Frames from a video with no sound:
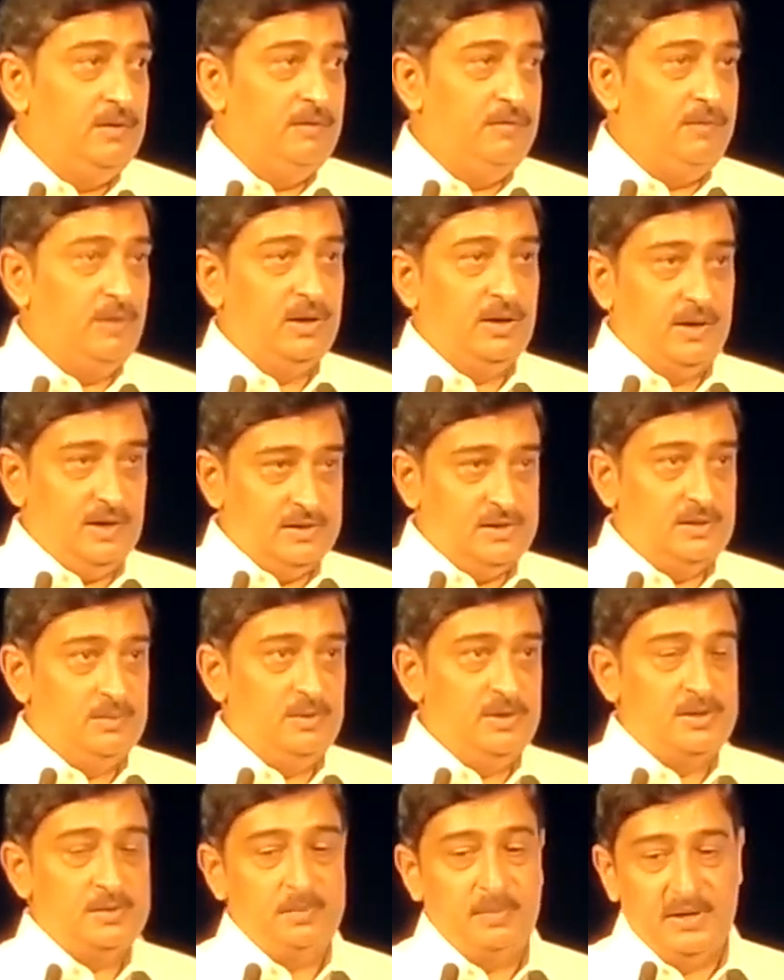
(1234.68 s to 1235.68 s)
for the
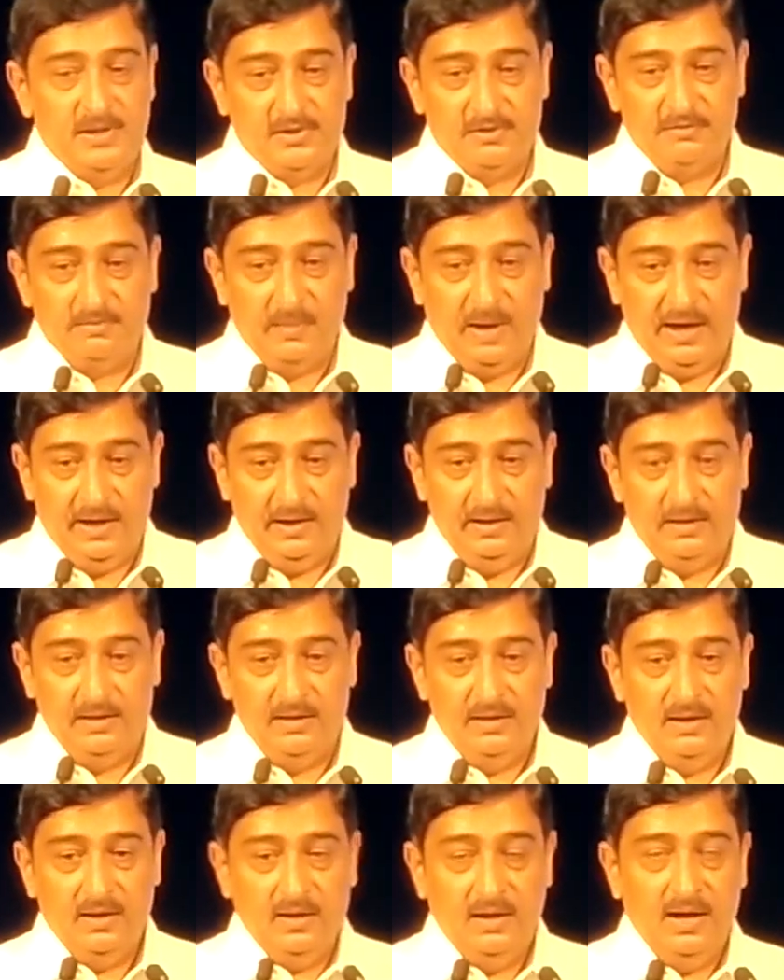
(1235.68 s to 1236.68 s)
customer's peace of mind,
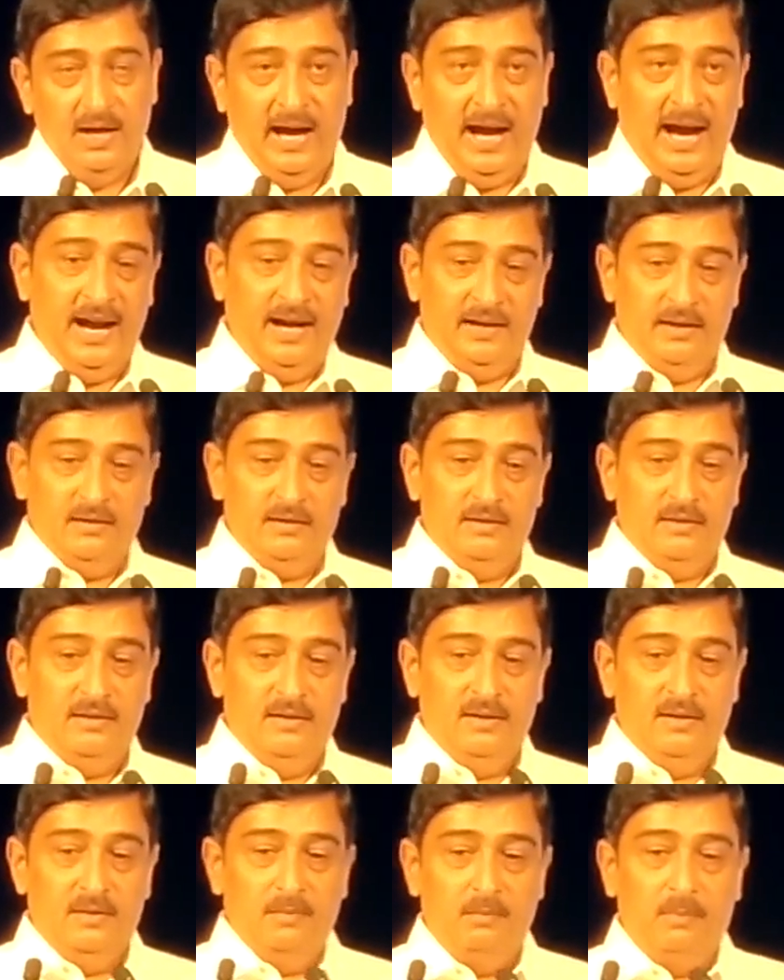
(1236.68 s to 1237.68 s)
and
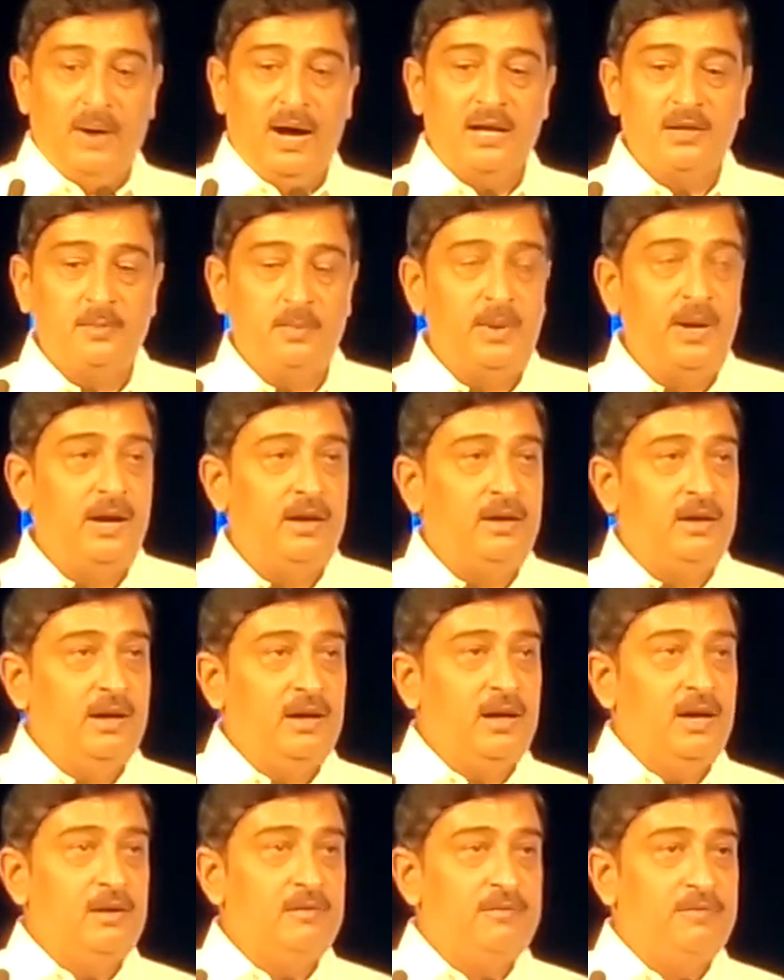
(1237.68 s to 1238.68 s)
path
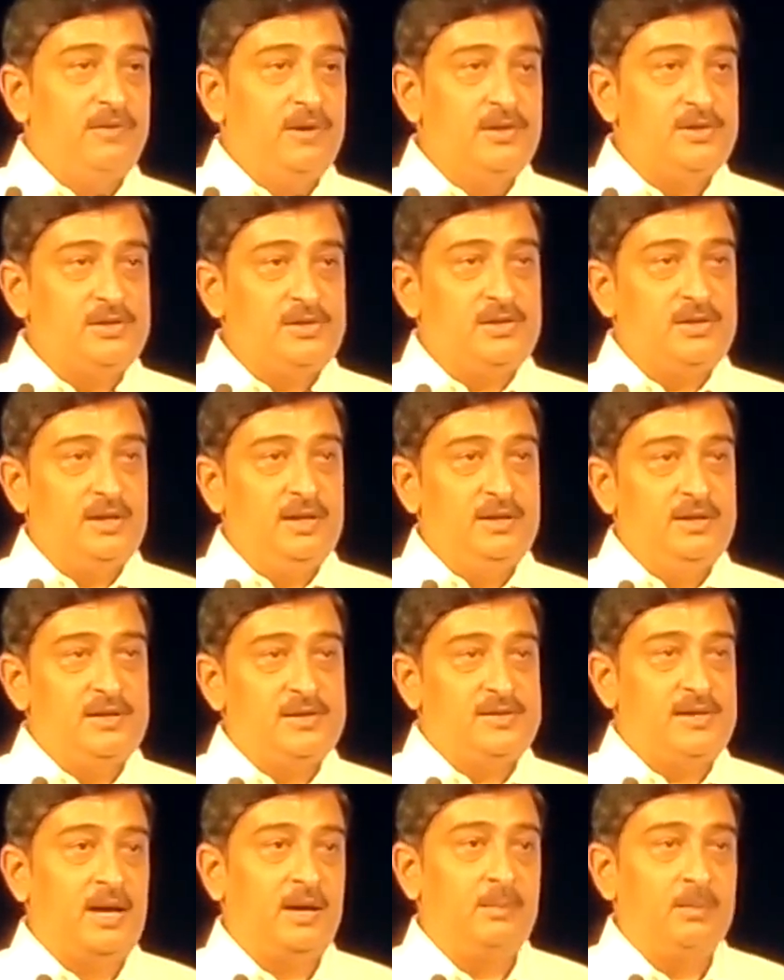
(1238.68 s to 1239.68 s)
braking and first in the
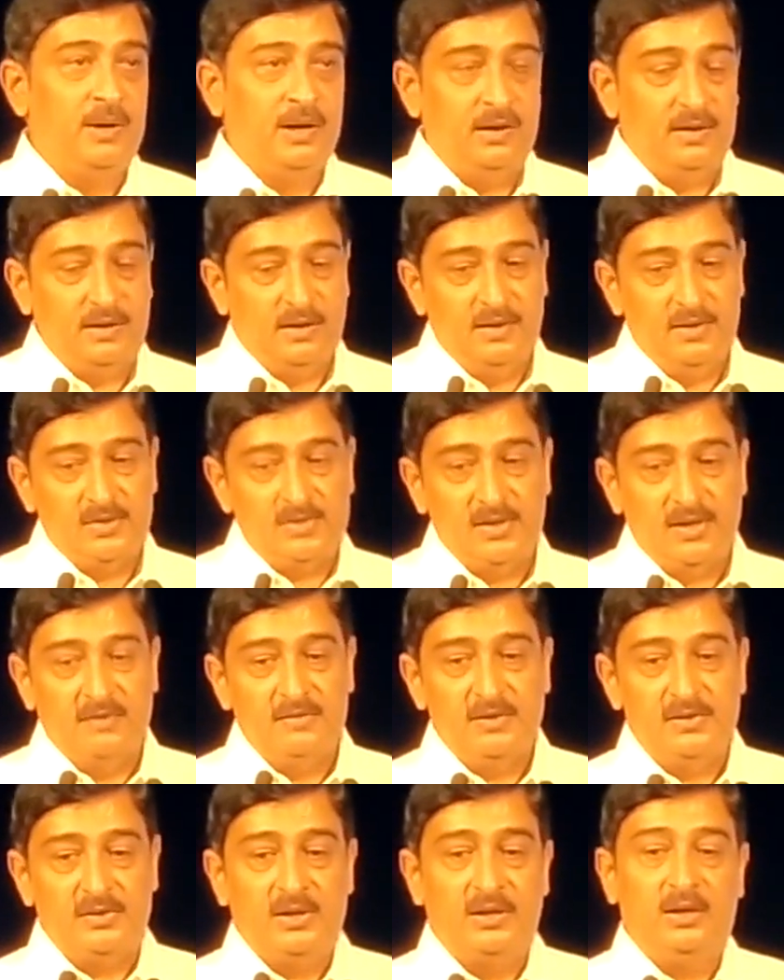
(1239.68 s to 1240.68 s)
segment, a
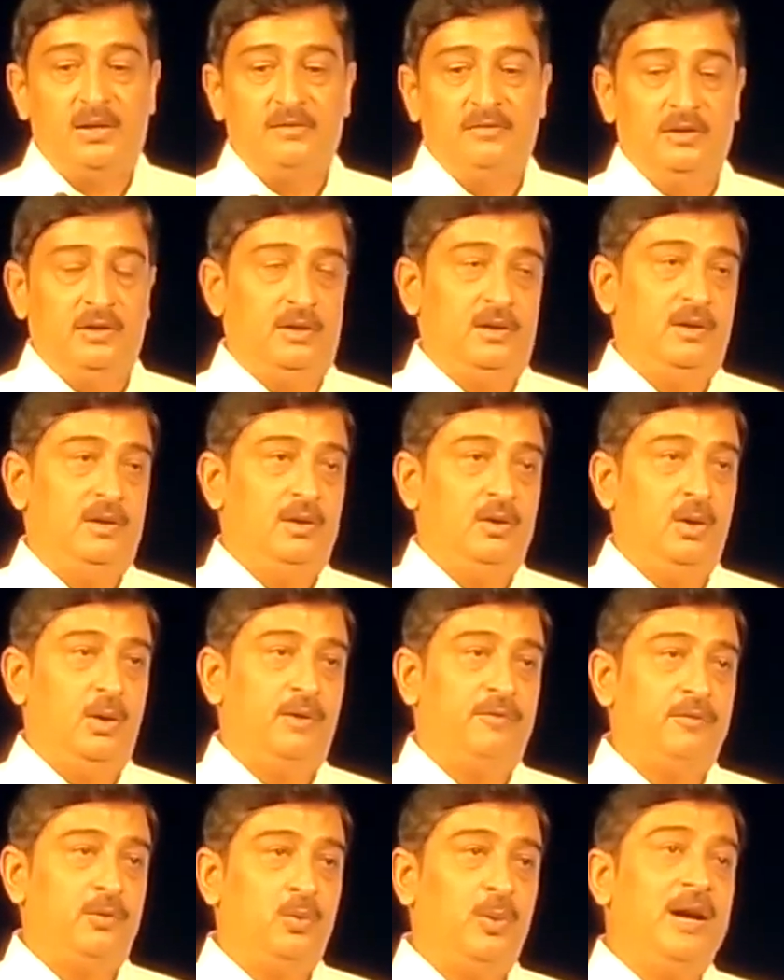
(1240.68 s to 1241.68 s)
service interval
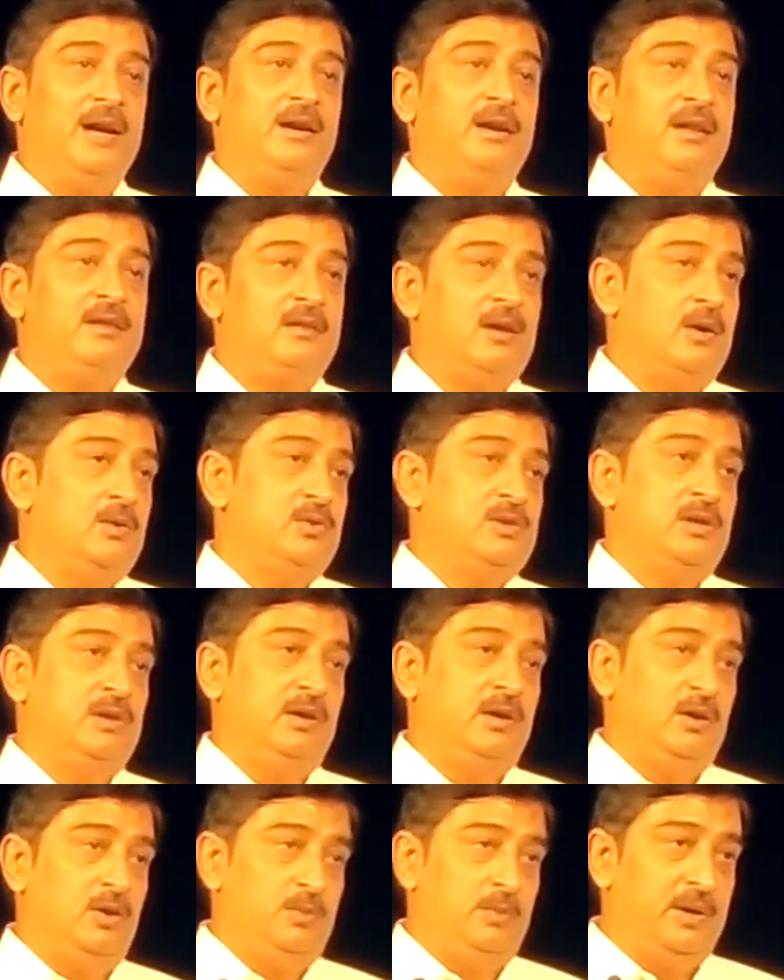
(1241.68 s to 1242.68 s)
of 20,000
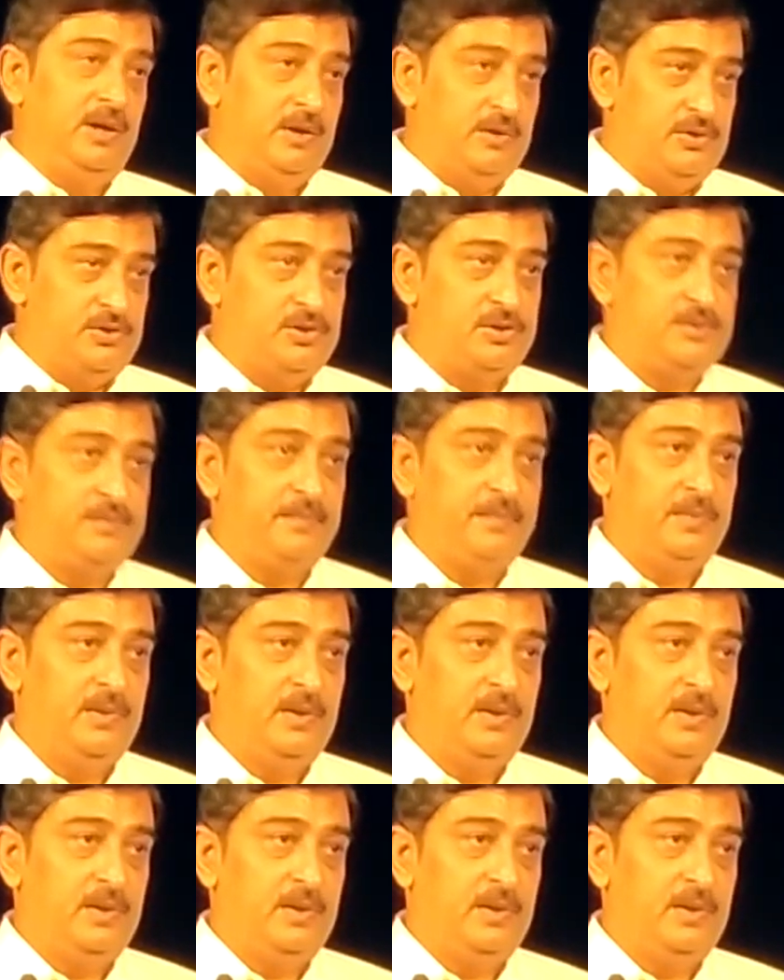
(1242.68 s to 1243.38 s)
kilometers.